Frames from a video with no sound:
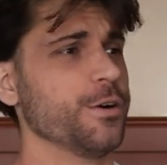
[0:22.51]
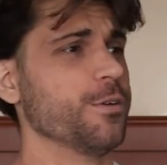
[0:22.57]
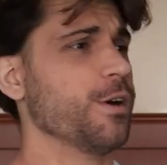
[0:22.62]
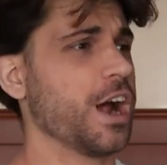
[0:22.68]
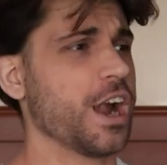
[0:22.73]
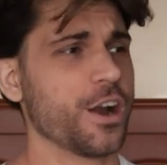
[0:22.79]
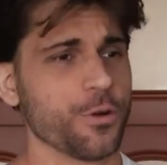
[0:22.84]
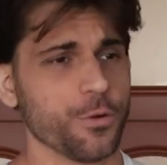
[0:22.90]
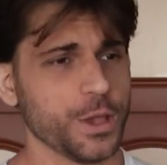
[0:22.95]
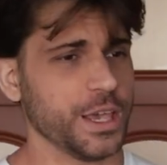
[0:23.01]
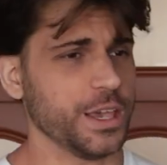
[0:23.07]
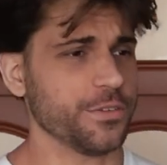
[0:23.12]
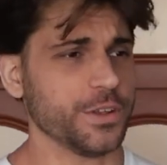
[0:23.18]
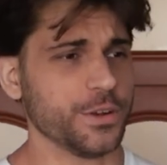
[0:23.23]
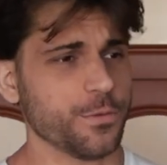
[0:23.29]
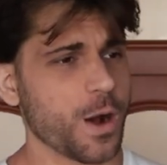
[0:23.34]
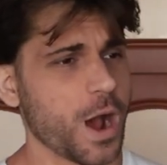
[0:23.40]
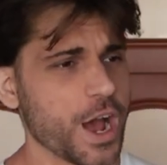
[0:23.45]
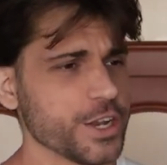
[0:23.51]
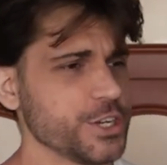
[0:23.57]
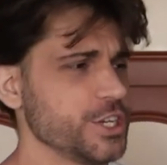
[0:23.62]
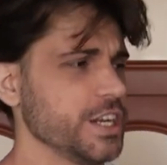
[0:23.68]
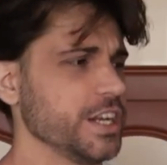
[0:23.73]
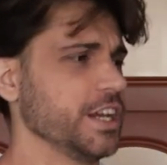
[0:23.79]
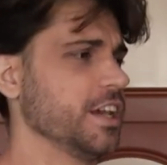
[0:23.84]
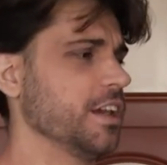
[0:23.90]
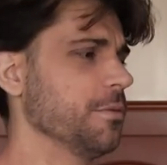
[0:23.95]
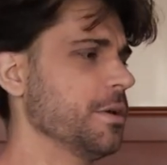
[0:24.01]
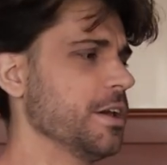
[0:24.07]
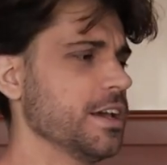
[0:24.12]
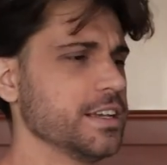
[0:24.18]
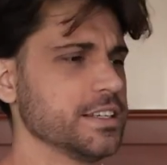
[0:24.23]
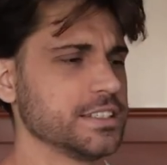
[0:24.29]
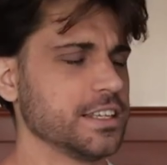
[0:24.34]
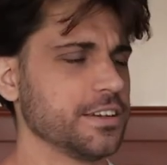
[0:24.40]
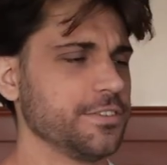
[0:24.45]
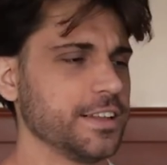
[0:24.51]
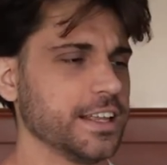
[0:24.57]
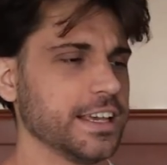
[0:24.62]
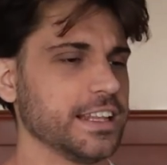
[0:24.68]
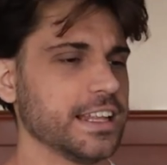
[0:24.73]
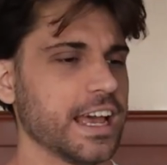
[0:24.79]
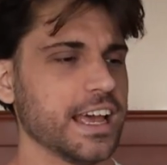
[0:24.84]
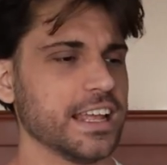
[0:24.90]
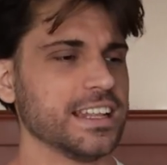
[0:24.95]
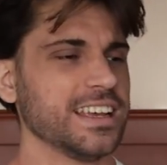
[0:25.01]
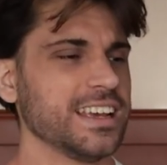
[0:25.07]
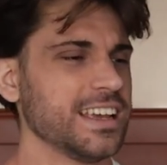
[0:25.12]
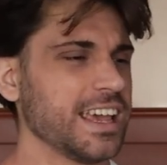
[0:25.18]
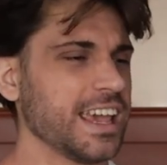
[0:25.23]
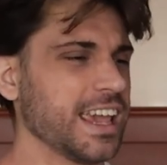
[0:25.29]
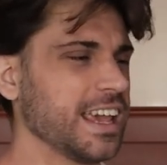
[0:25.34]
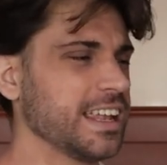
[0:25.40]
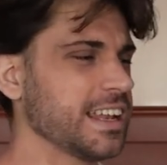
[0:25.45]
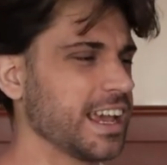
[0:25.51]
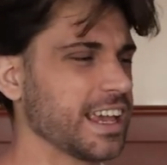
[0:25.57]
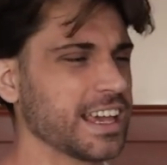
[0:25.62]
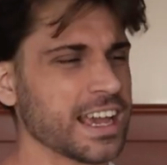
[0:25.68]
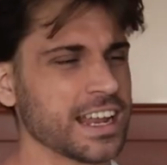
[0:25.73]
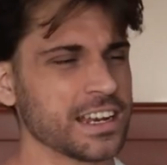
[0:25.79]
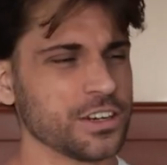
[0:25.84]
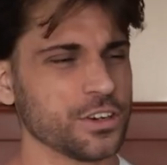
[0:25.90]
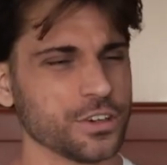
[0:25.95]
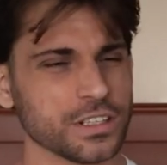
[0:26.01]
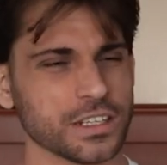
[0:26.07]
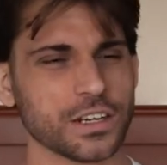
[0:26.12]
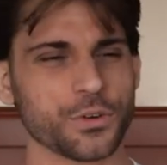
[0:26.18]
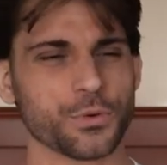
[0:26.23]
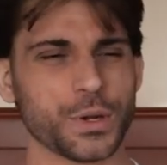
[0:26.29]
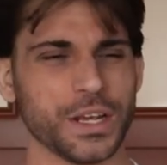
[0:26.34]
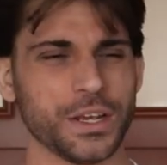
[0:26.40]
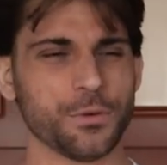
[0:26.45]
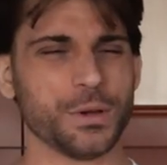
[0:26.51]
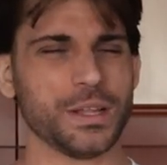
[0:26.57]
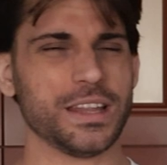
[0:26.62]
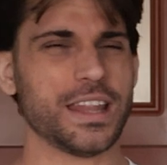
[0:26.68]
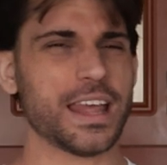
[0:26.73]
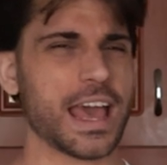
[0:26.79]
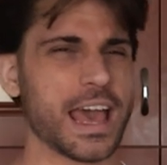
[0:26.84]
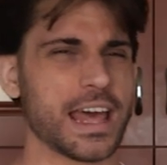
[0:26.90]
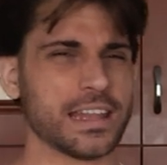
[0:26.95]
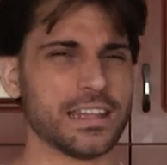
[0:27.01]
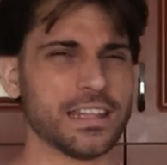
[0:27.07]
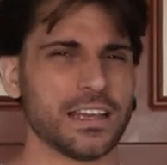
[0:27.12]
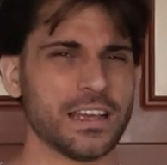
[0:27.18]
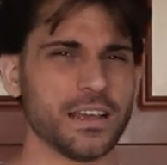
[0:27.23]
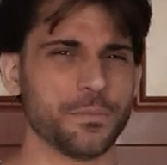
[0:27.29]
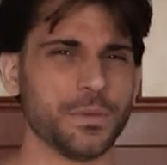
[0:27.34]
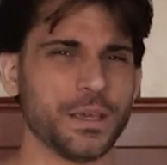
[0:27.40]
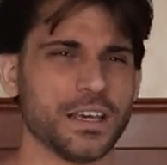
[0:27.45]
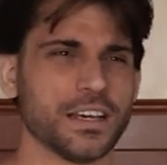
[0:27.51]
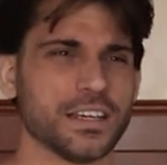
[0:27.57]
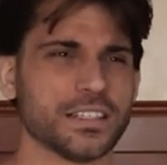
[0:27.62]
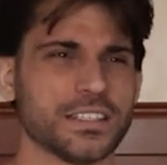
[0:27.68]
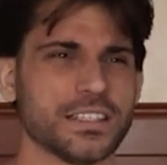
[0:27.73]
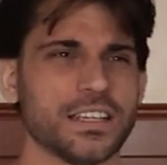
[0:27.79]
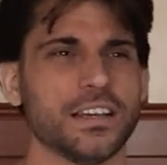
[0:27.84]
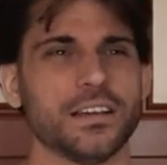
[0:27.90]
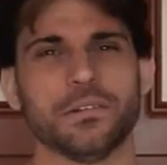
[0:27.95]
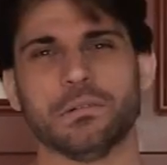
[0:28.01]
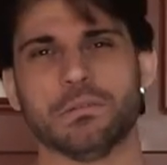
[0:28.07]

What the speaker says: Why are we even watching him? And stuff like that. And I kind of don't agree with that, because